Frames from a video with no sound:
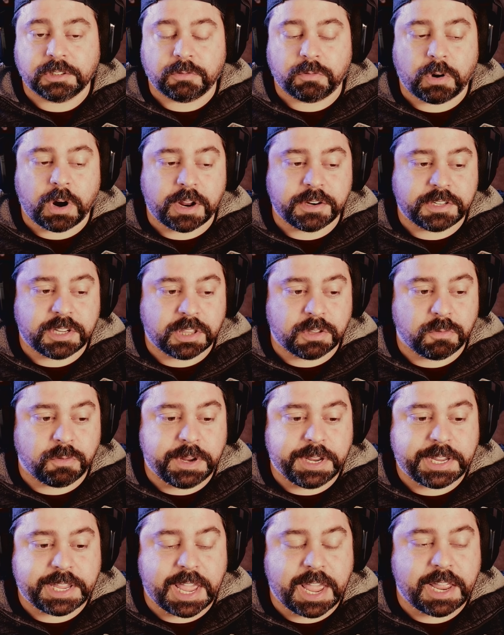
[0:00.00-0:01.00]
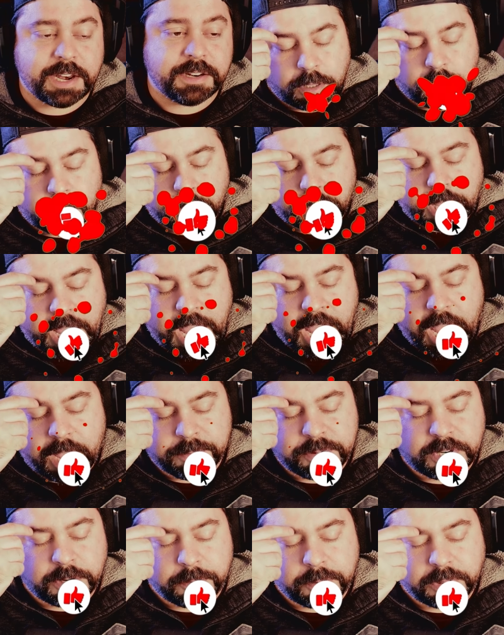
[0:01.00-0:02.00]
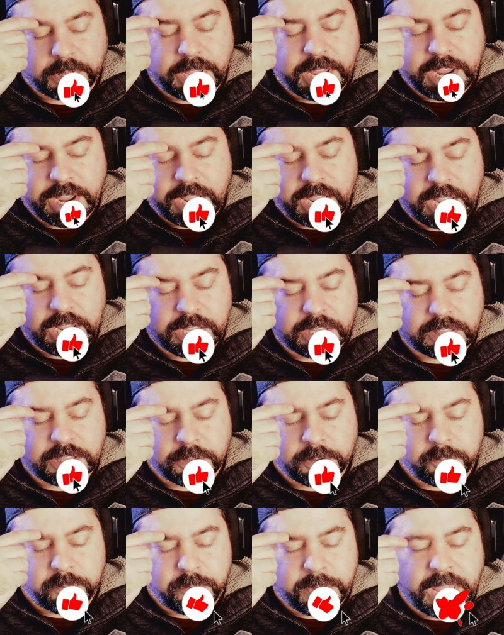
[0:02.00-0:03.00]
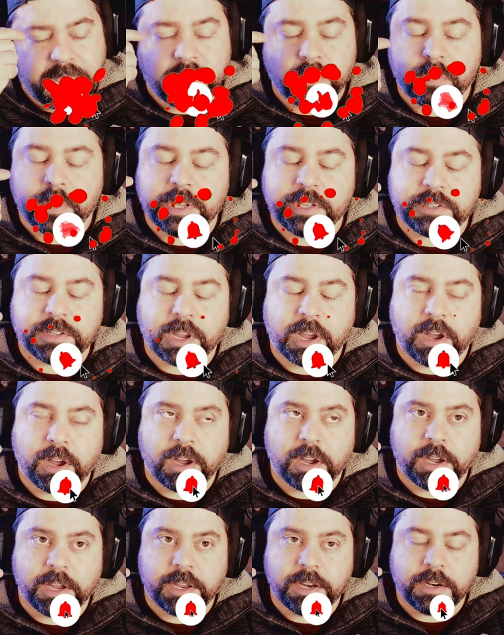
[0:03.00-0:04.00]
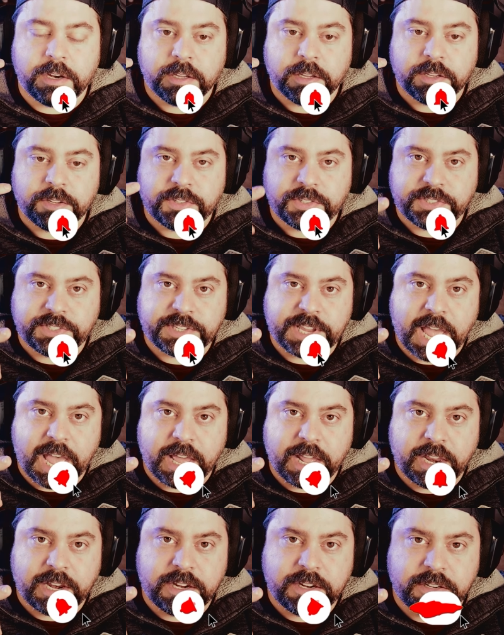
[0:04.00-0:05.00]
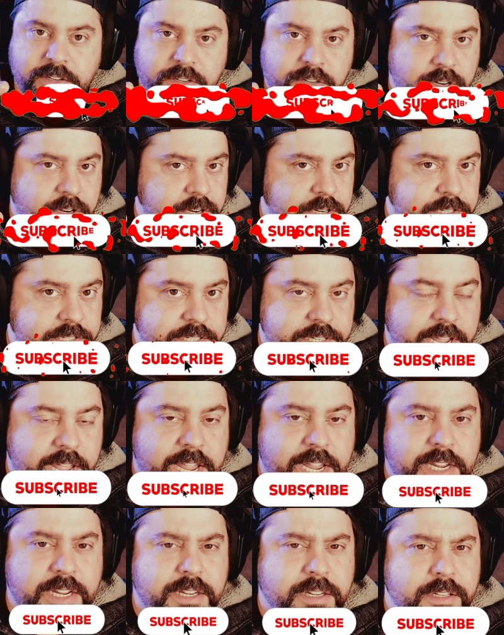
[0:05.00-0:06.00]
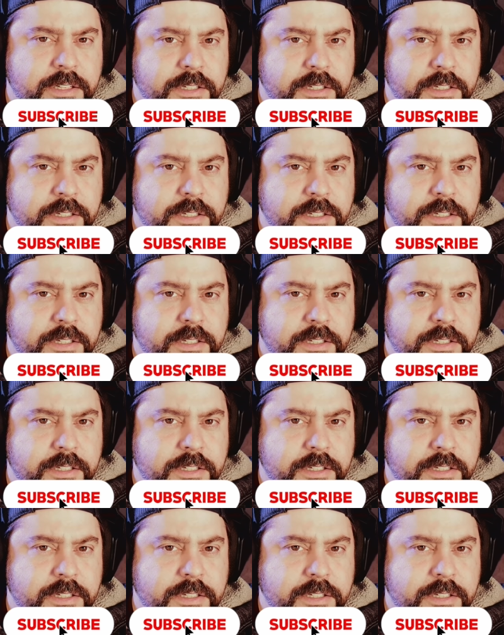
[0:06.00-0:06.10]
We're on to the weekend. The Habs are playing the Penguins on Saturday?